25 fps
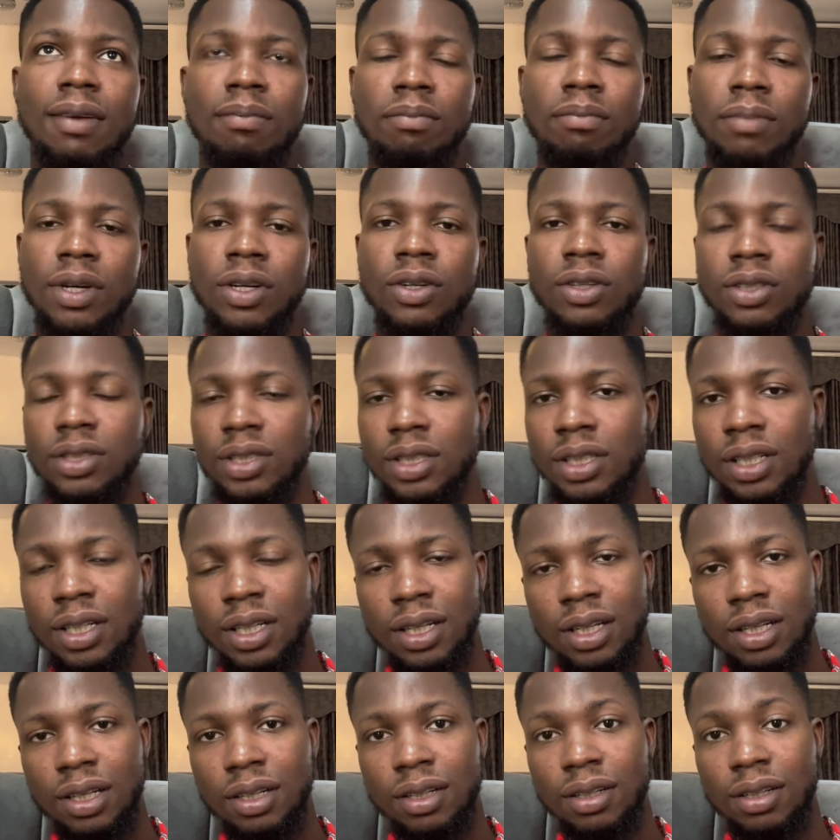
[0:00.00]
because
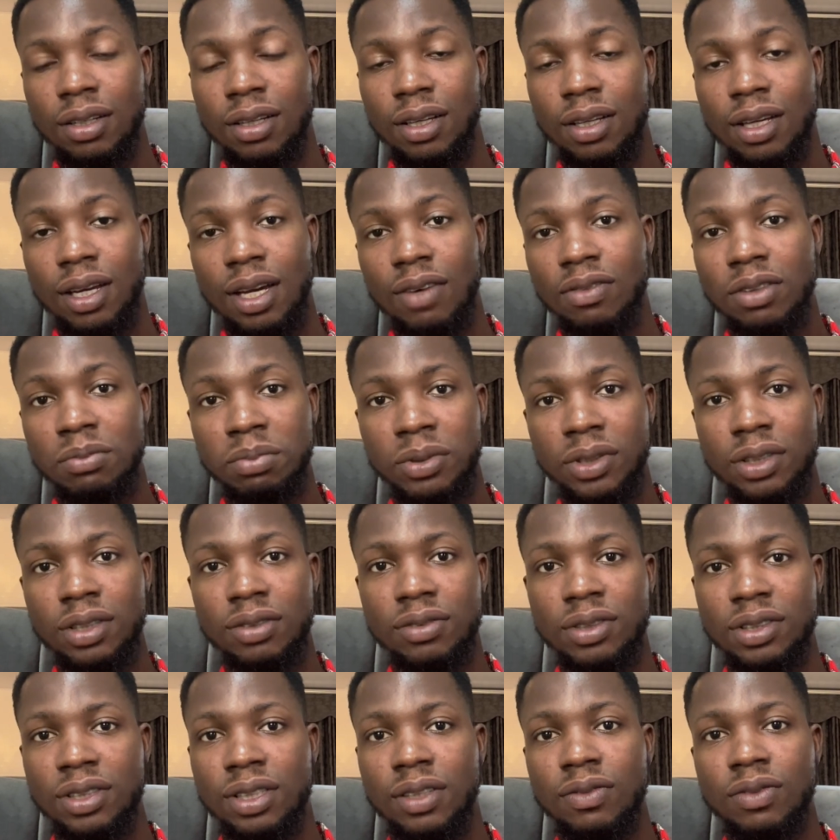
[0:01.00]
everybody
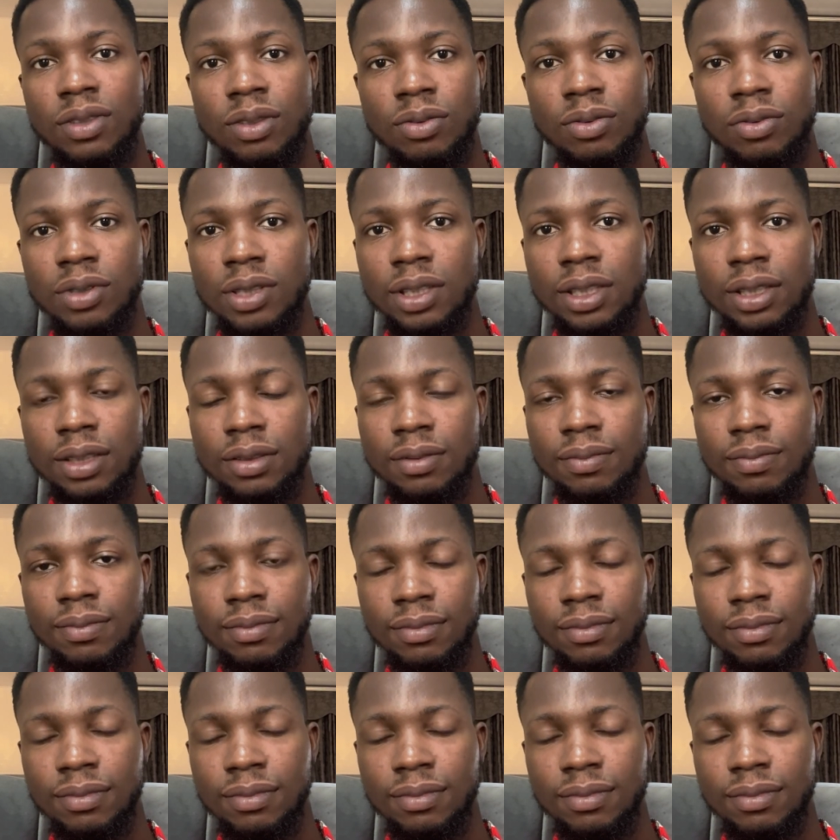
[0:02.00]
receives a warning.